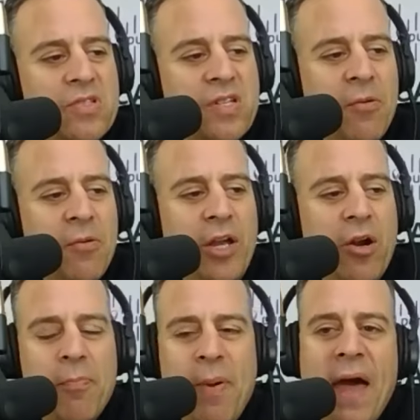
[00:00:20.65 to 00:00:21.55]
And today we
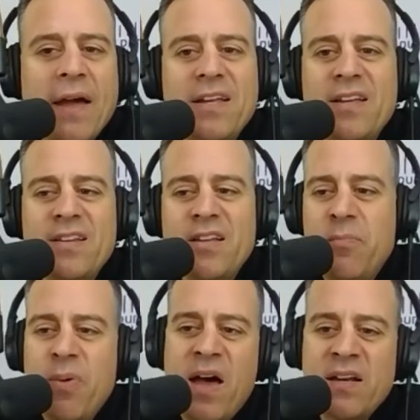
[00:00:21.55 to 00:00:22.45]
are back in
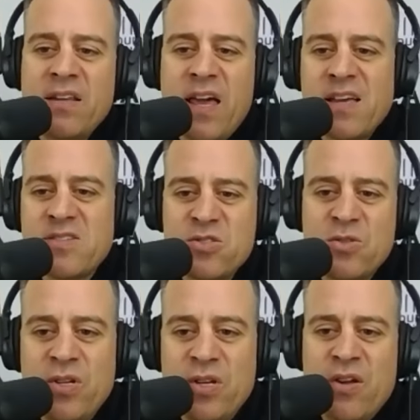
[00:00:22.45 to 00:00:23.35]
the podcast
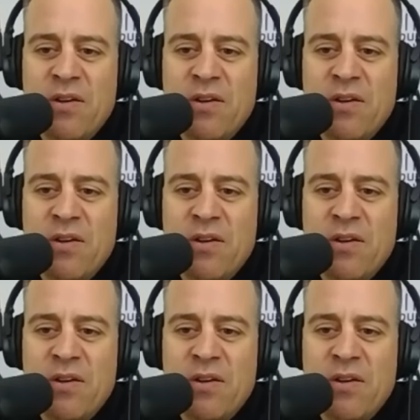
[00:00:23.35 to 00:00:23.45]
studio,